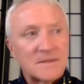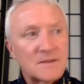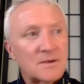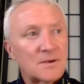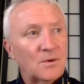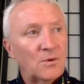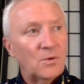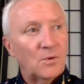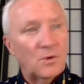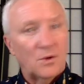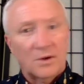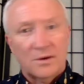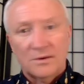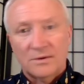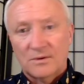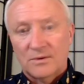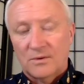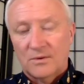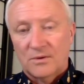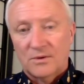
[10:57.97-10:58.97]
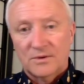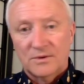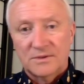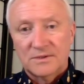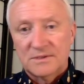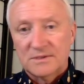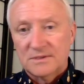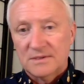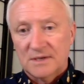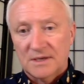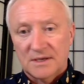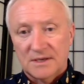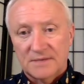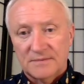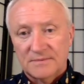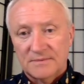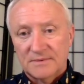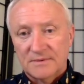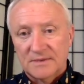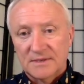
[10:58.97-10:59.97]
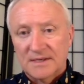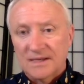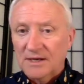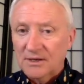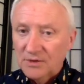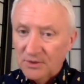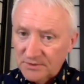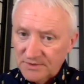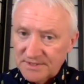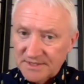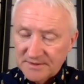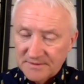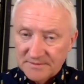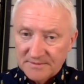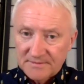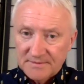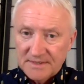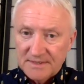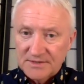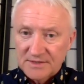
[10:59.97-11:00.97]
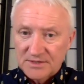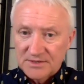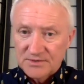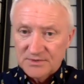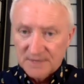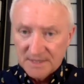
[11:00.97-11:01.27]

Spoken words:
or get close to them and try